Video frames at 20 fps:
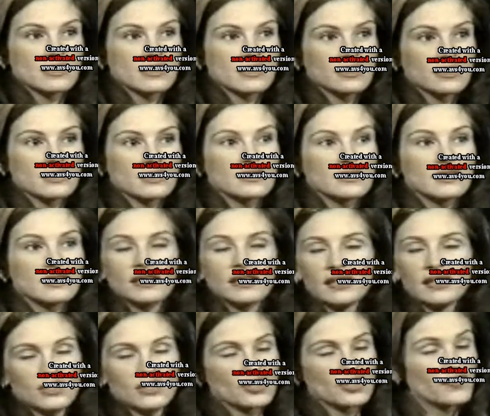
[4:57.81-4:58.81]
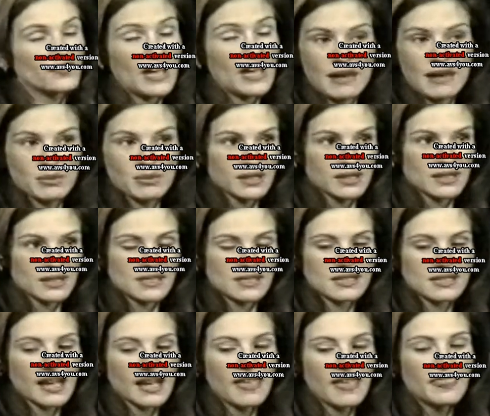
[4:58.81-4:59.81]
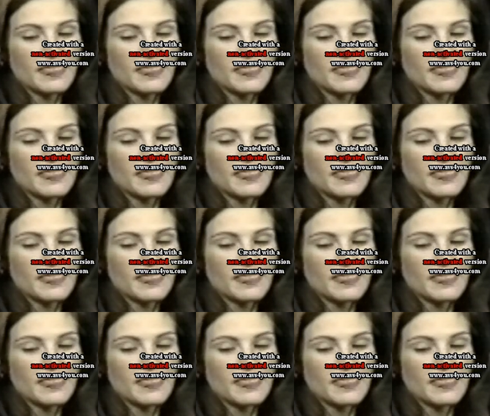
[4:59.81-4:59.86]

Oh yeah, great. Did he's fabulous, great.